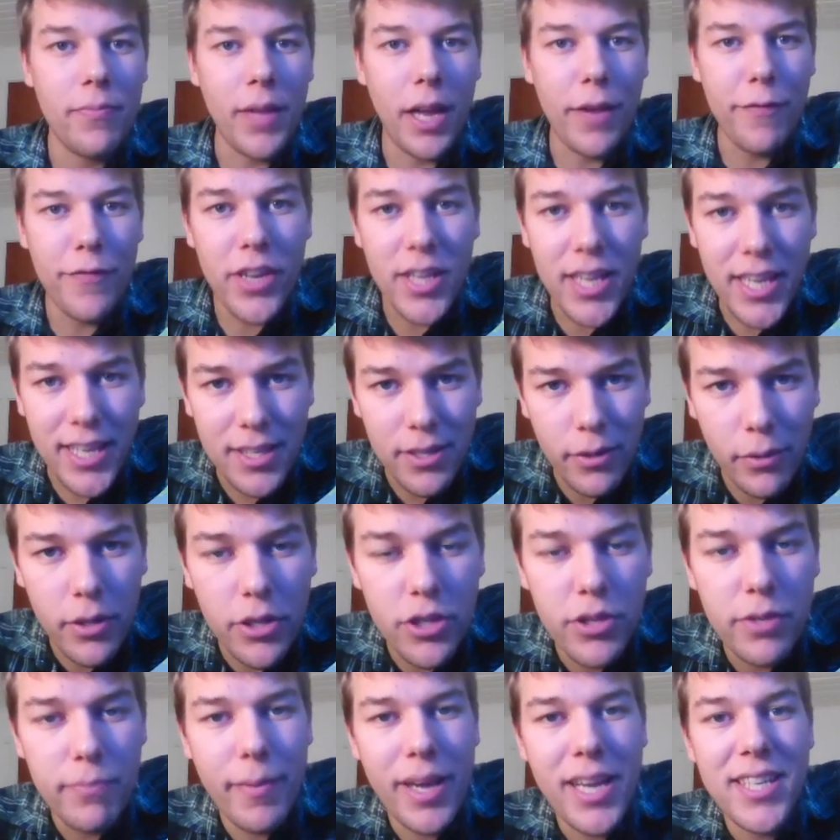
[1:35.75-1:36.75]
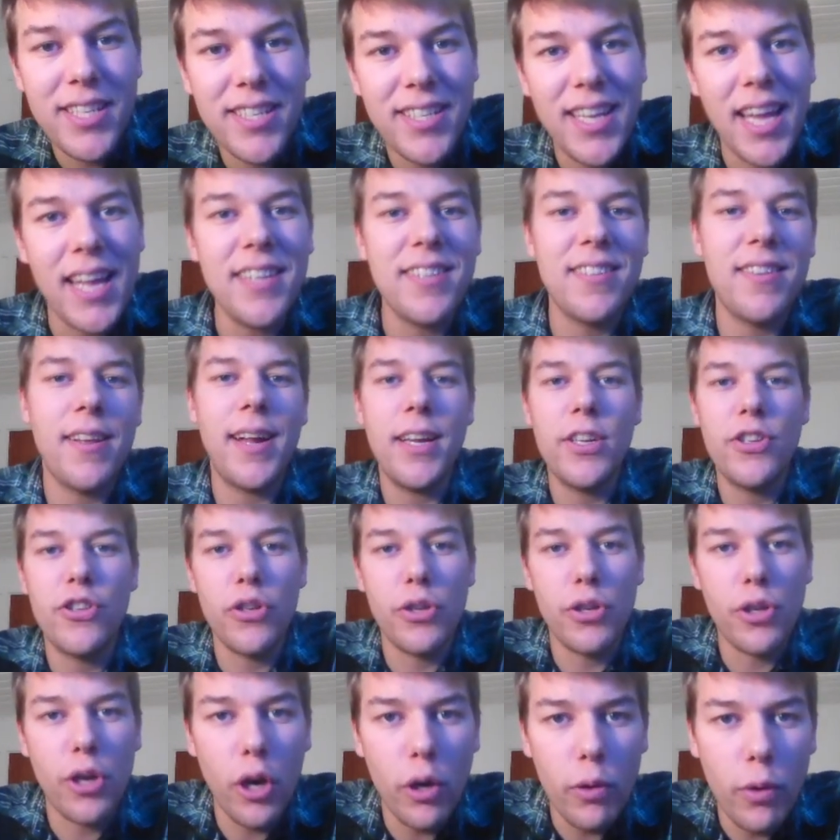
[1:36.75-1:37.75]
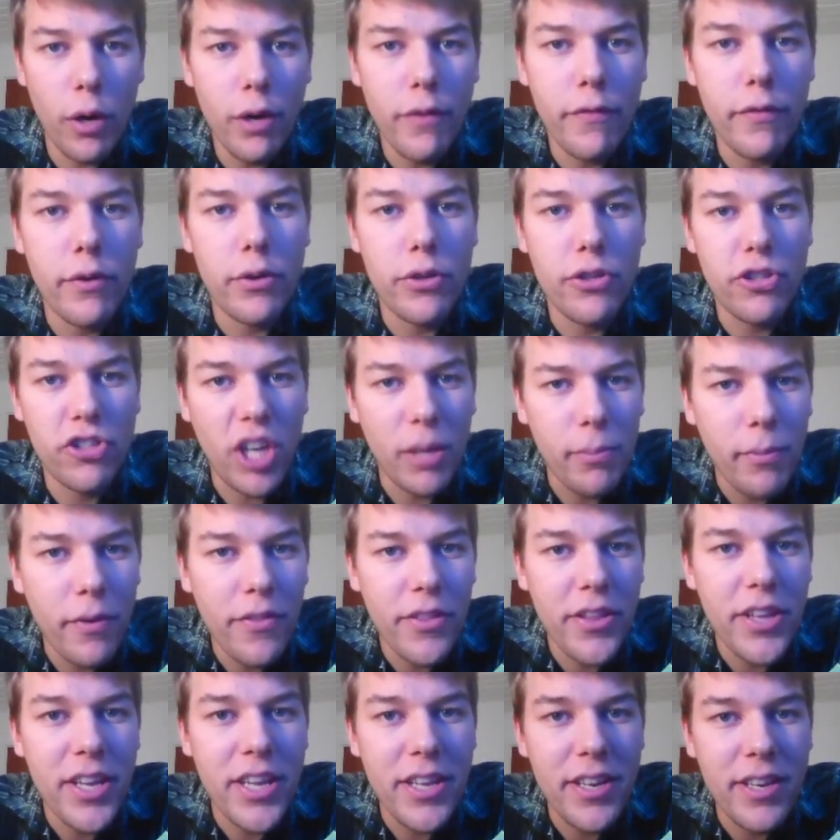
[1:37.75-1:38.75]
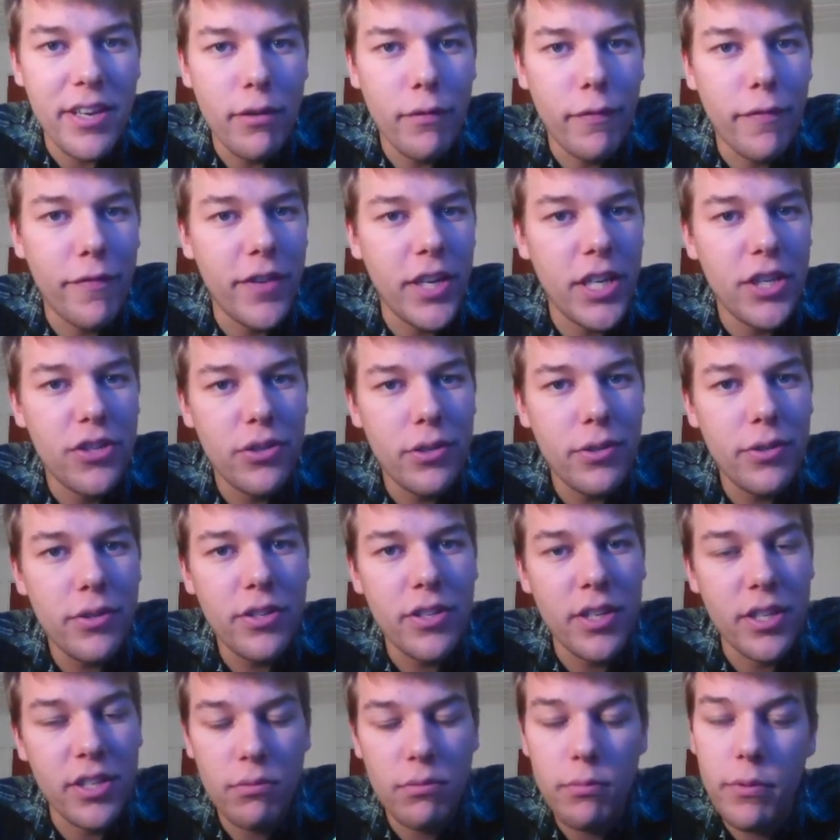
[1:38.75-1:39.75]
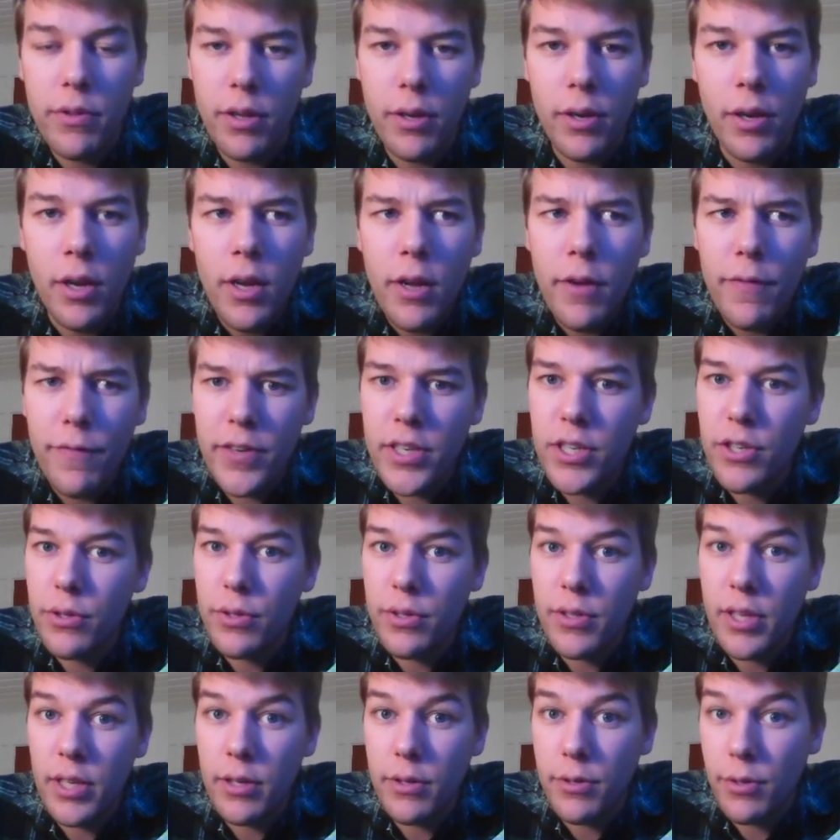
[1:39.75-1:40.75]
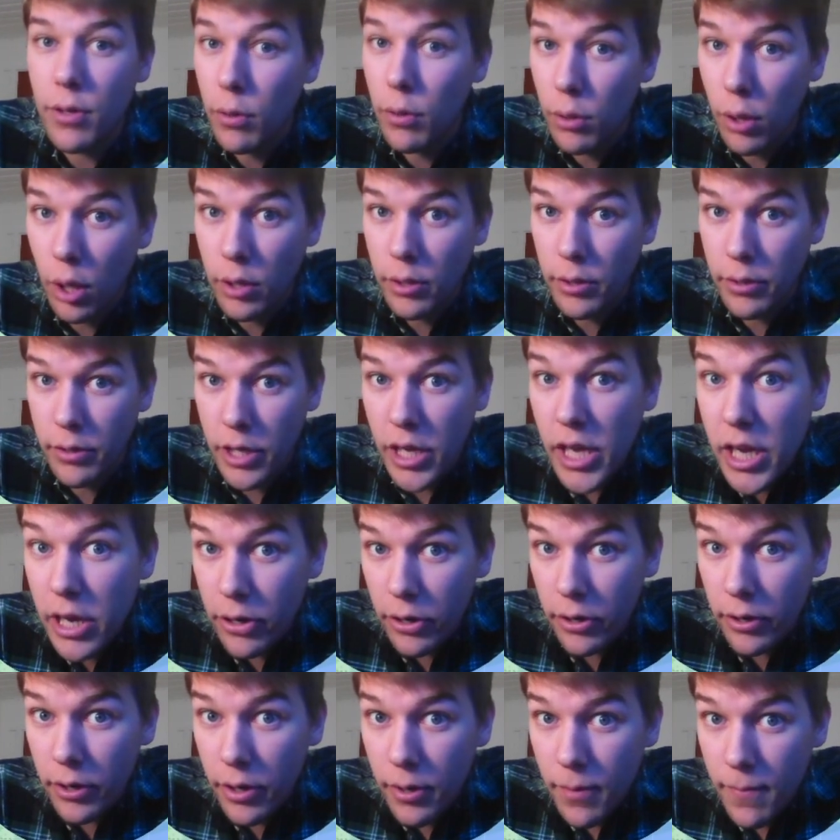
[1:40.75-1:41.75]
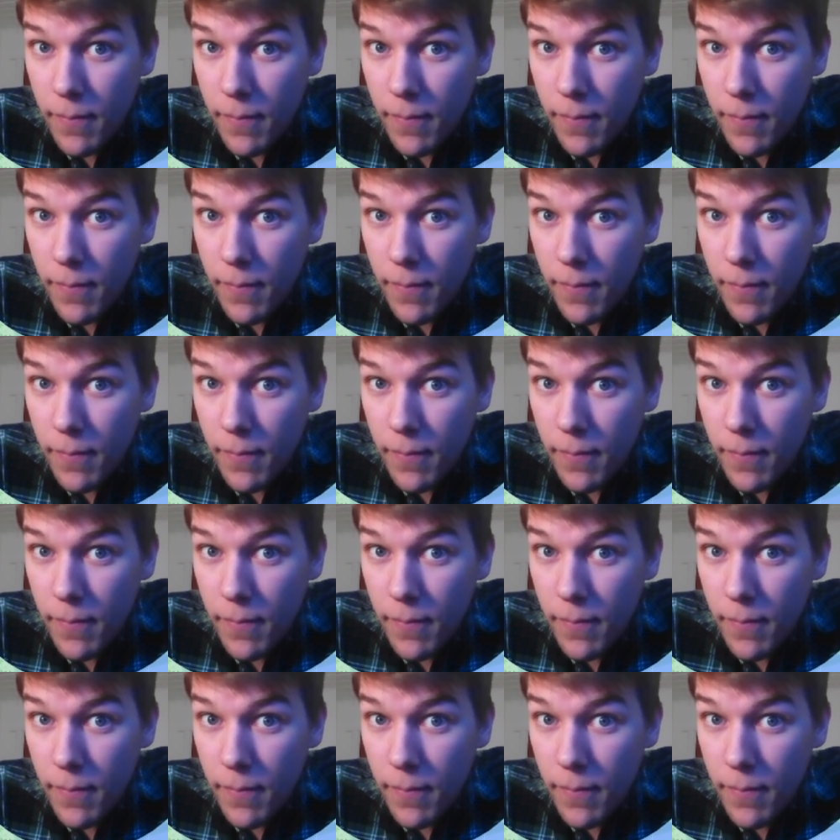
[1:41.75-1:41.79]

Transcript: I feel like it only makes sense that I should go over some of the new features and some of the features that are no longer here